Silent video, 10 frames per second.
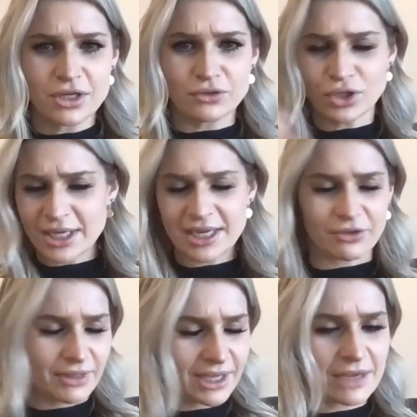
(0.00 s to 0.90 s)
looking
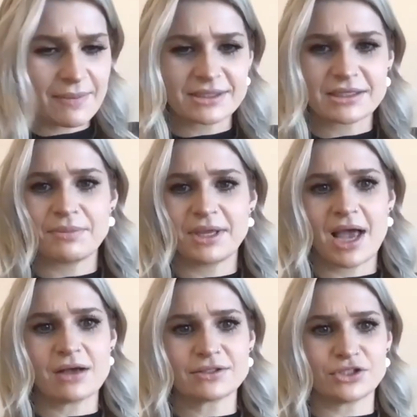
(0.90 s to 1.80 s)
or thinking about something
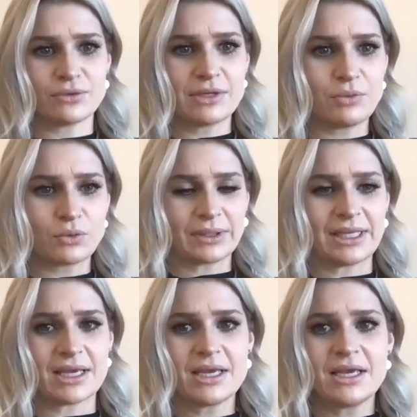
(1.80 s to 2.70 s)
else. And so Nymbl
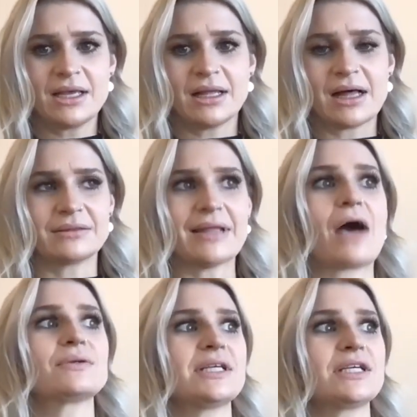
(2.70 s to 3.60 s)
really
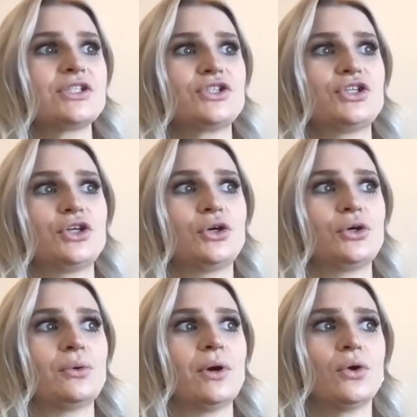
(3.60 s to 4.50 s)
allows us
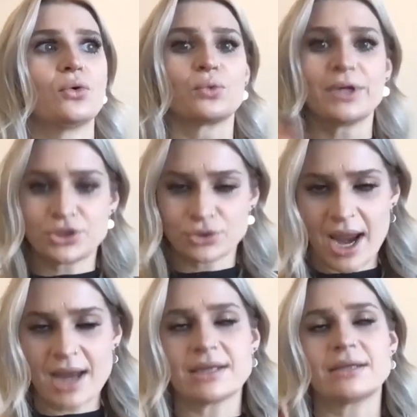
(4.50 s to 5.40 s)
to
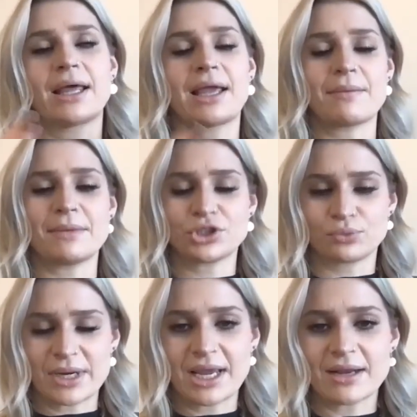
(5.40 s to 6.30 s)
retrain and, like I mentioned,
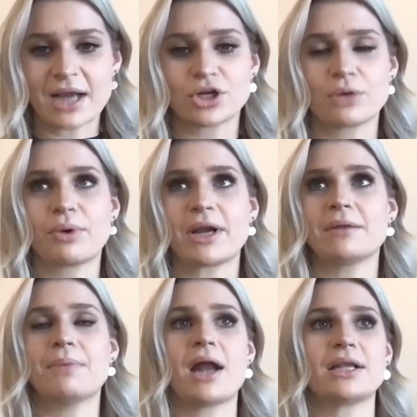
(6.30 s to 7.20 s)
reconnect our brain
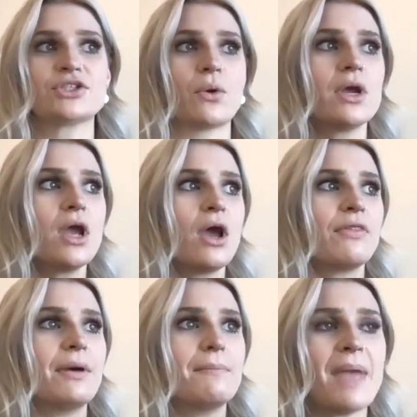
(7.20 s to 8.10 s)
and body. So
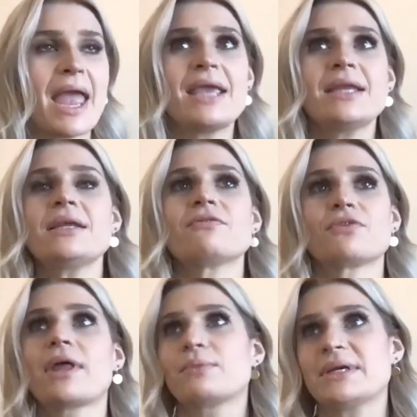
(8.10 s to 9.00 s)

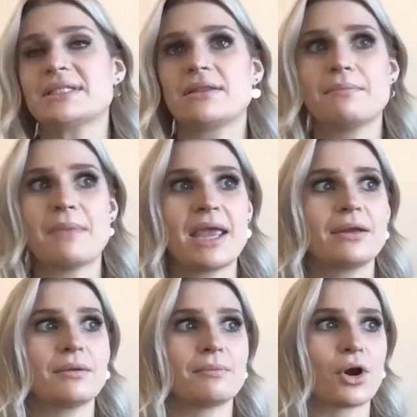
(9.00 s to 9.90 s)
for that reason, the
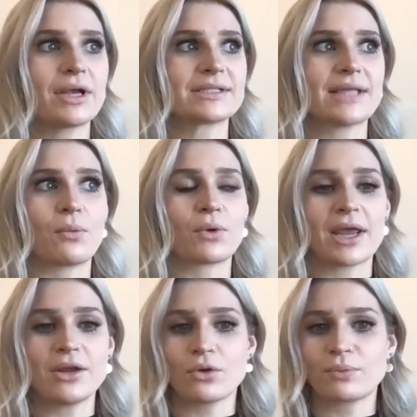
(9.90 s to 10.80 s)
main markets that we're
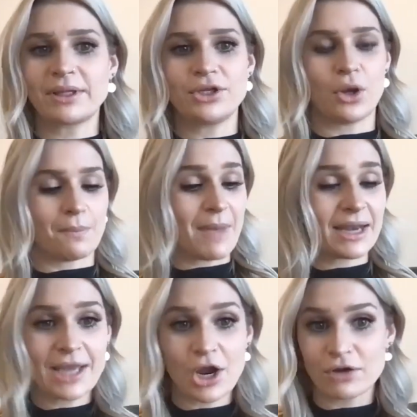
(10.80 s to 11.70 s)
in are really,
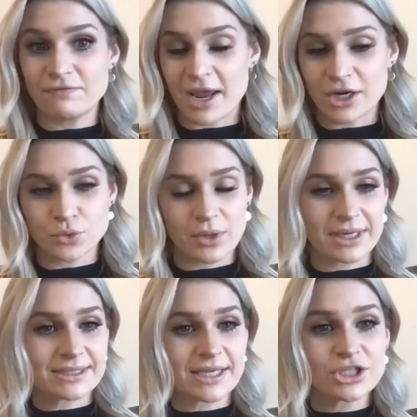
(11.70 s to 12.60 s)
Medicare Advantage
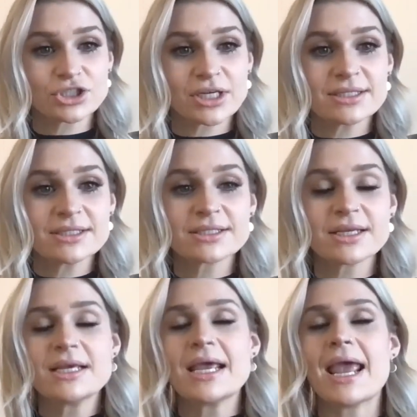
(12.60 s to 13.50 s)
organizations
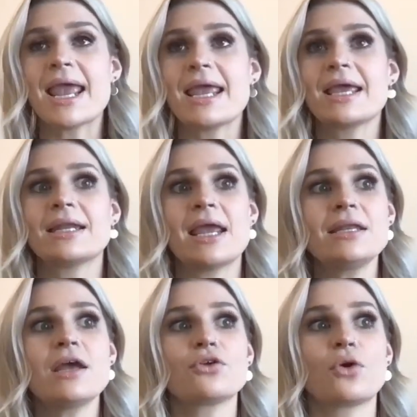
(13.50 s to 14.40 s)
and
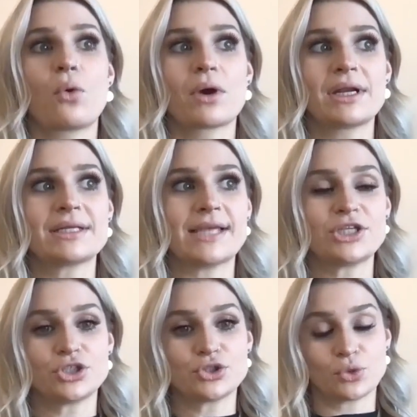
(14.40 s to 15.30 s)
any other
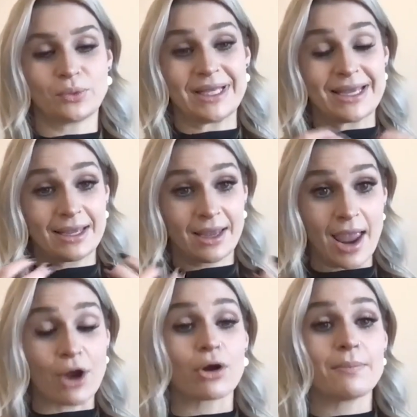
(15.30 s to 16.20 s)
organizations who really
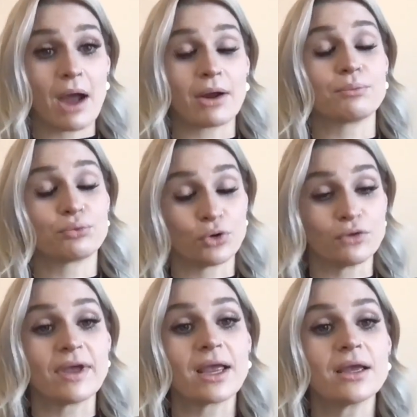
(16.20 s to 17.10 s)
care about
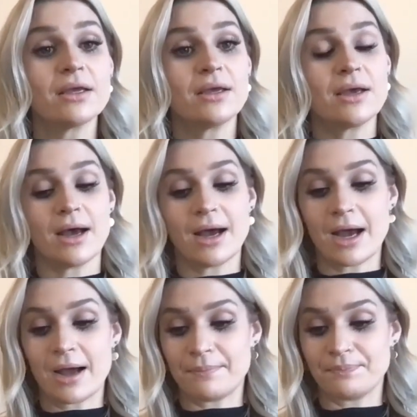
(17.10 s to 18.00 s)
improving
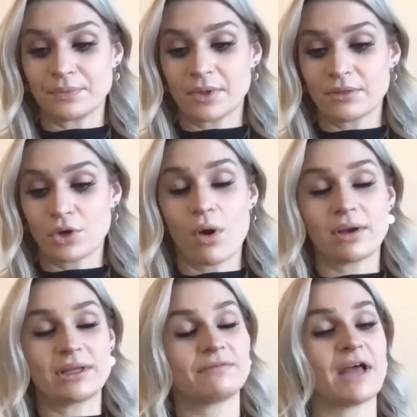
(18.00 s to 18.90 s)
the
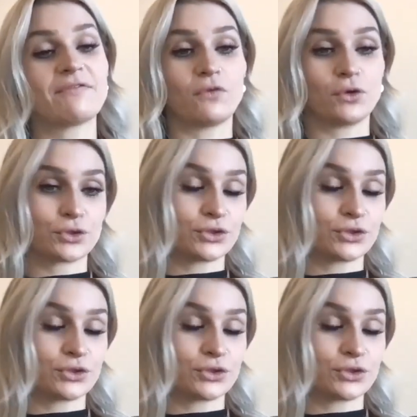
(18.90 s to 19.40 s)
quality of life of older